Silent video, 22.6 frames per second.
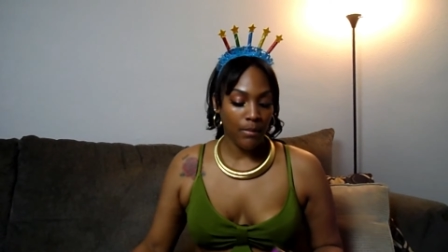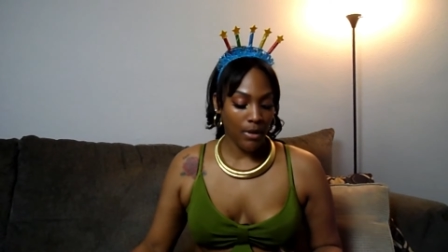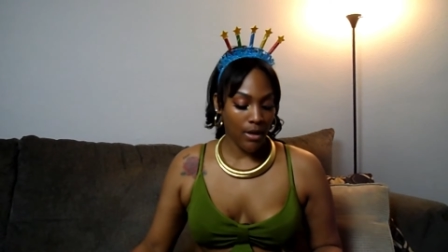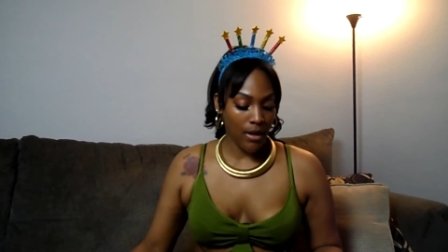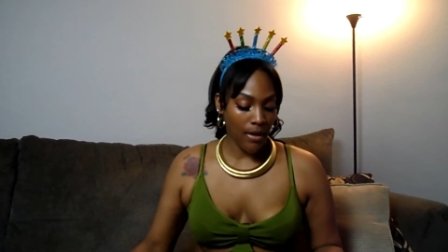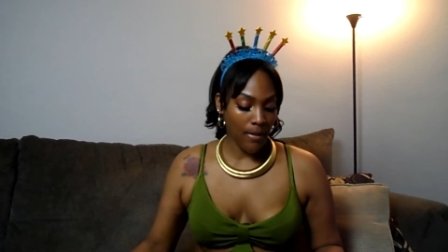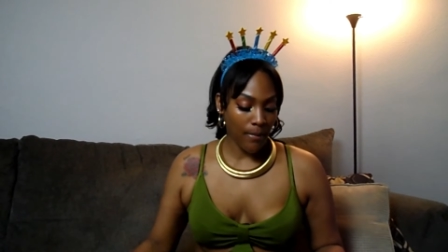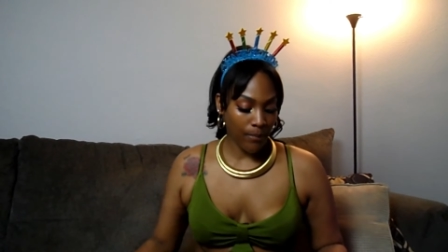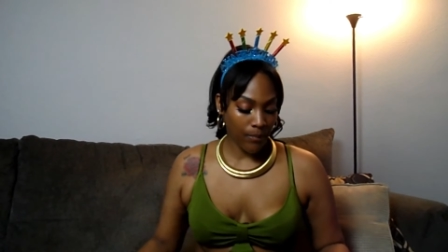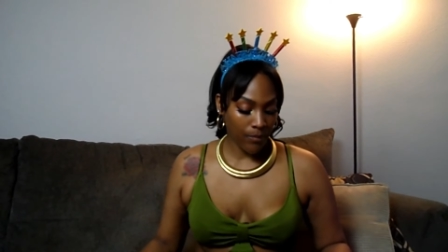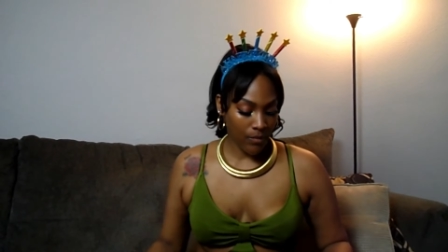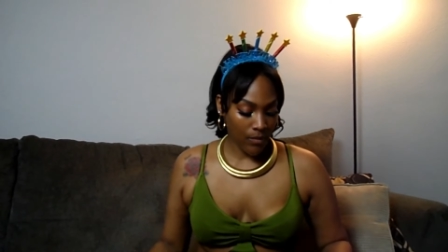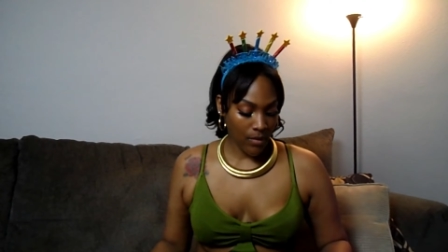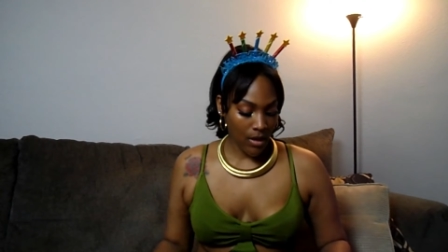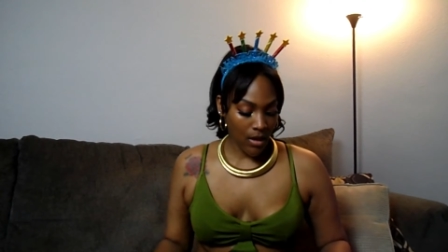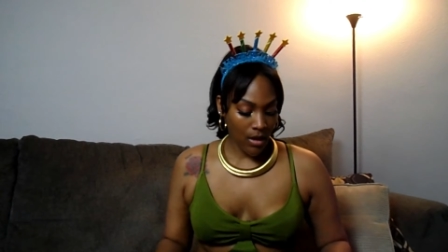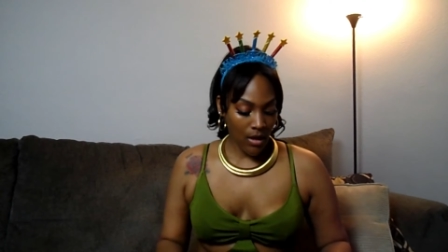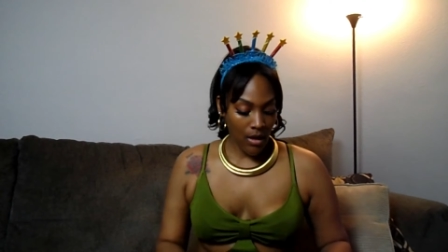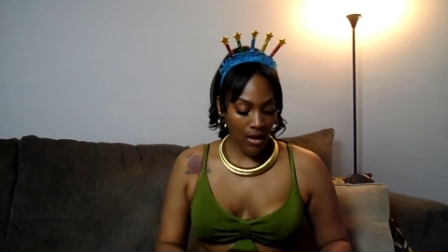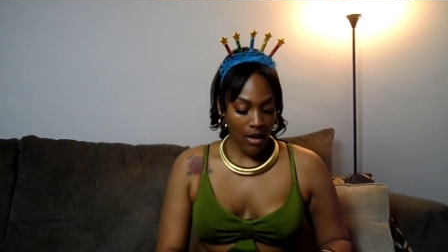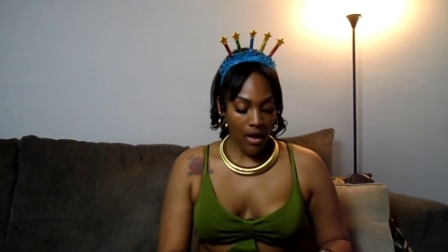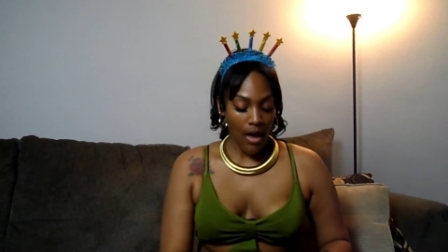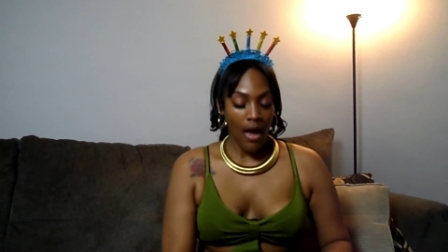but
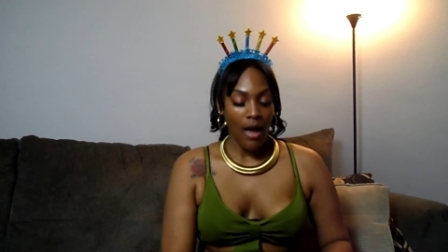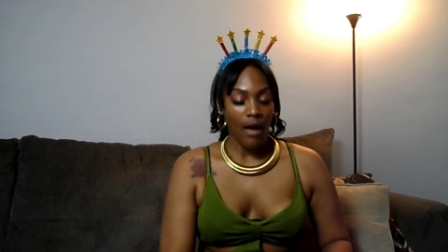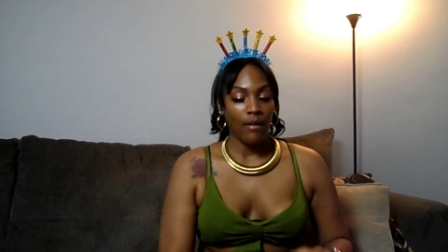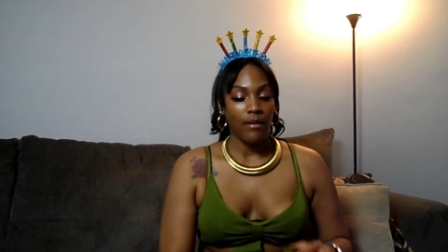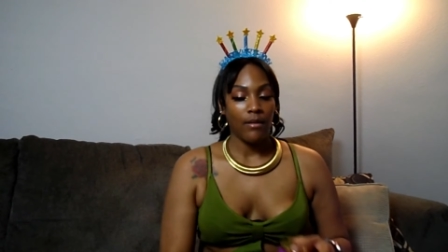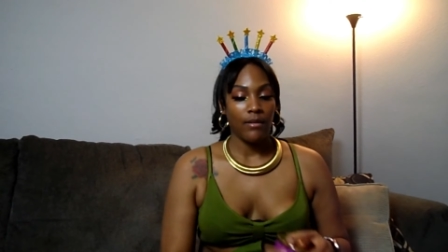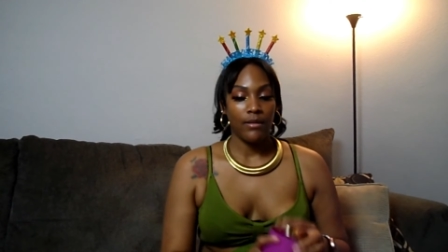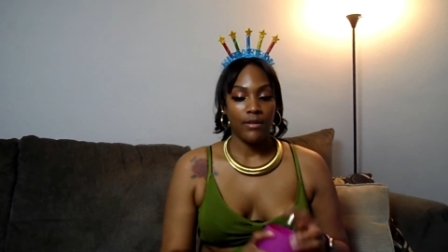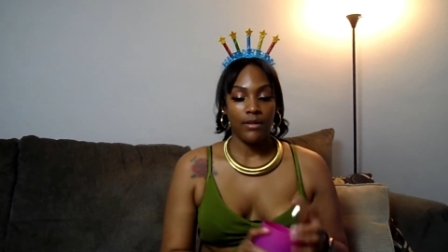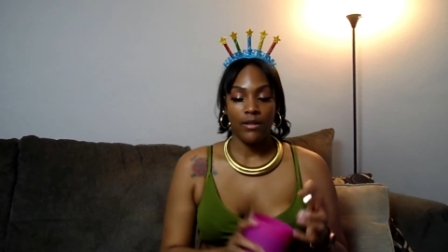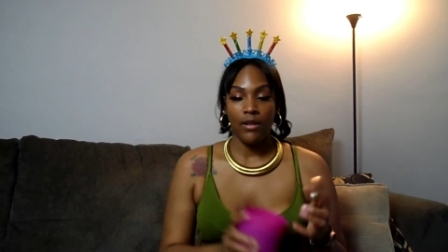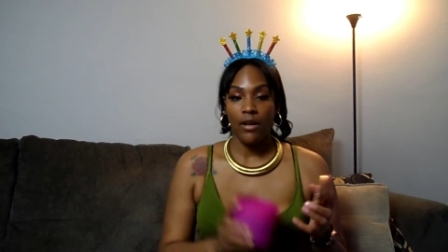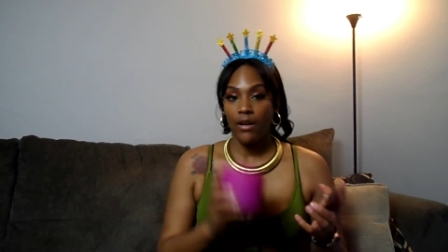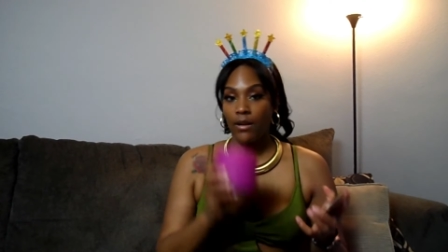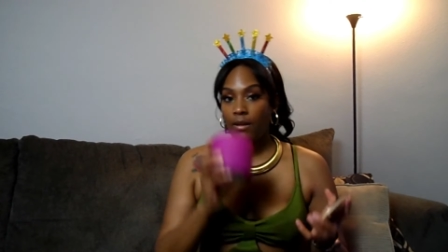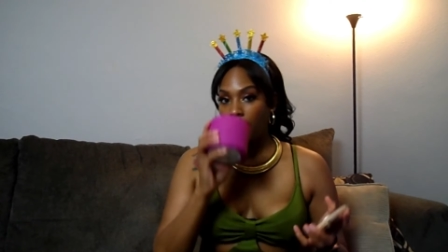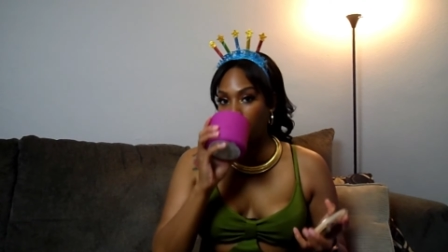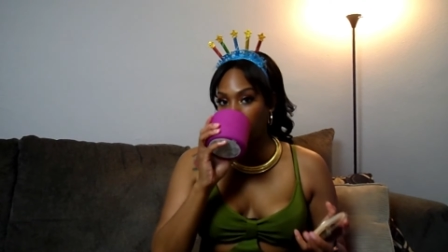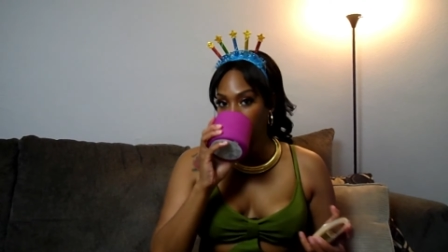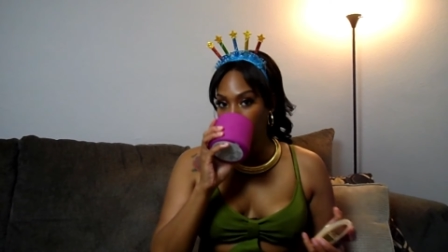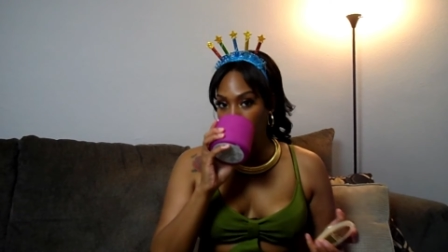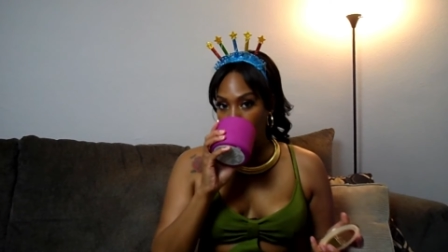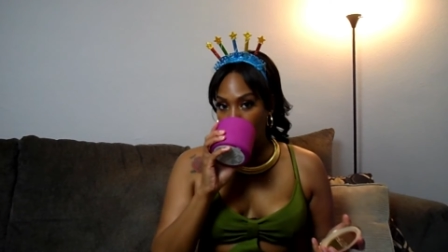I
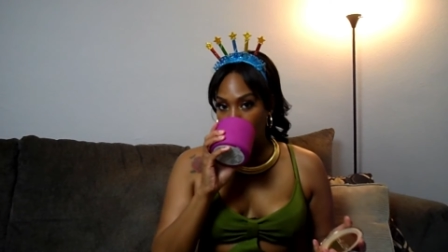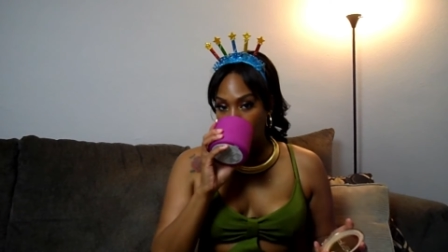started